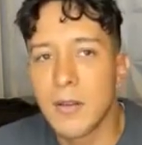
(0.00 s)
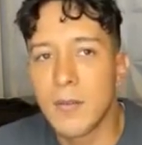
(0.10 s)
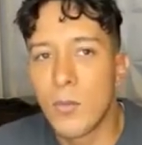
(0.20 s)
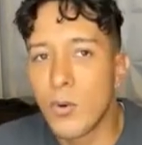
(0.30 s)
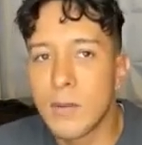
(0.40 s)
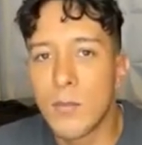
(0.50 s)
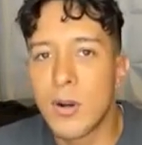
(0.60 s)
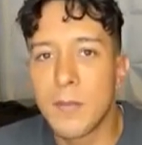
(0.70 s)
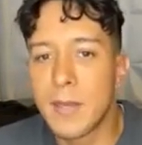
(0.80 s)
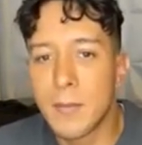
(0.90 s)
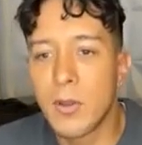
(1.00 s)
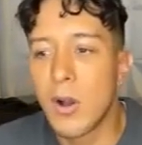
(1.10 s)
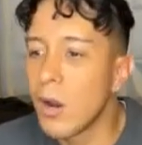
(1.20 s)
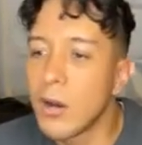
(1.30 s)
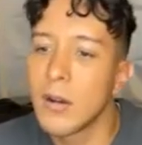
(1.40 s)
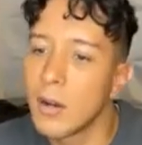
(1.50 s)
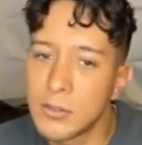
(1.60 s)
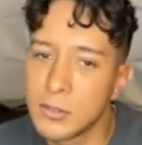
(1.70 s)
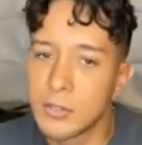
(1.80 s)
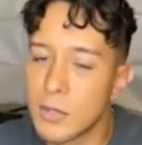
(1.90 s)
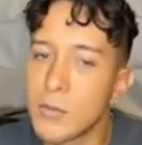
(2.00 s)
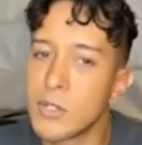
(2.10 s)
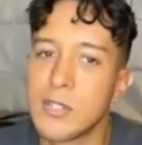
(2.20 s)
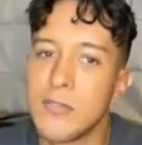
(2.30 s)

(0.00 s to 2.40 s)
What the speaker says: more and more people don't just